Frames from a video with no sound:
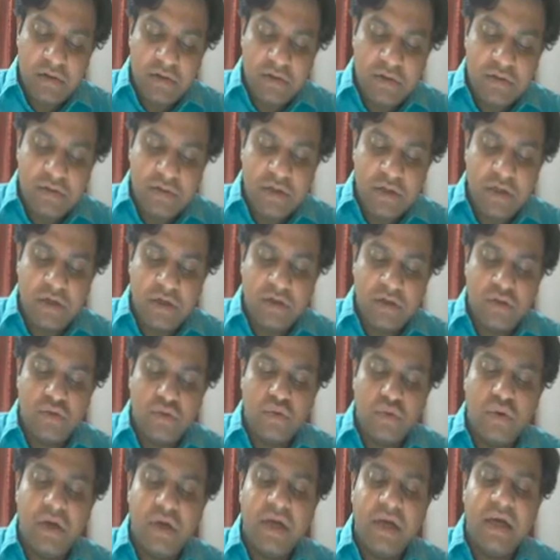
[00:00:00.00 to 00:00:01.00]
center. The
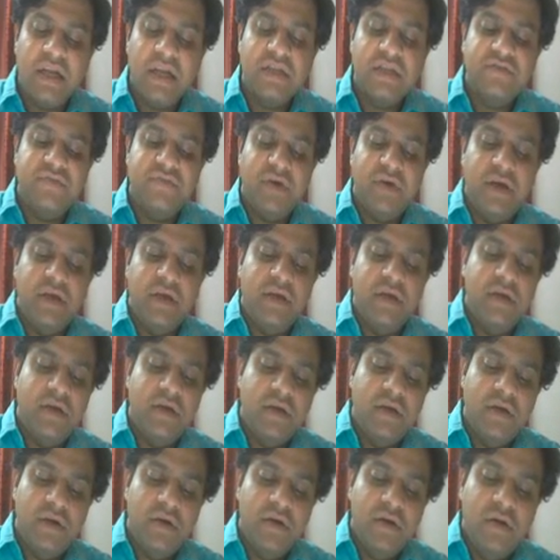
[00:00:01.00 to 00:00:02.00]
total angle is phi.
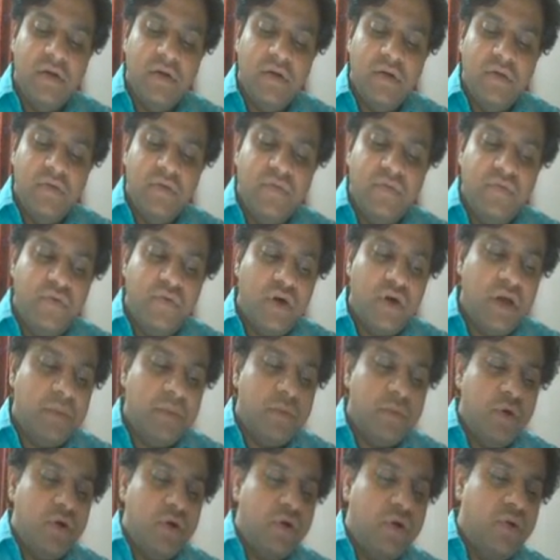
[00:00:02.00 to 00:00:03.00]
What
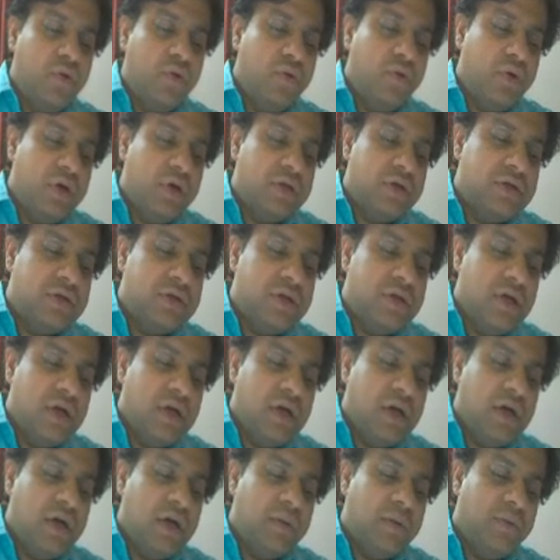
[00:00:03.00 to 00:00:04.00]
I'm going to do is,
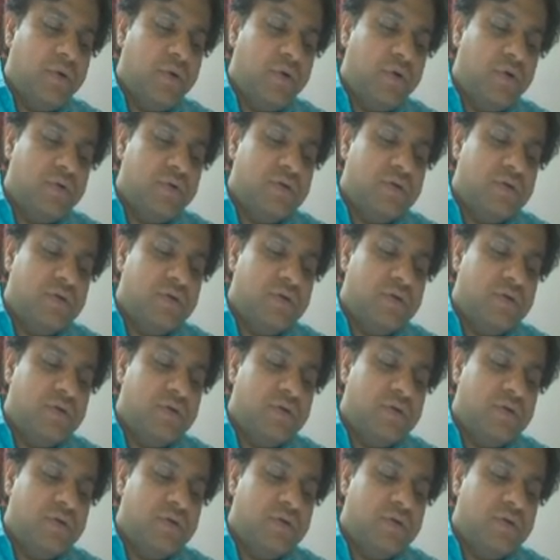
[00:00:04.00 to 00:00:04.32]
I'm going to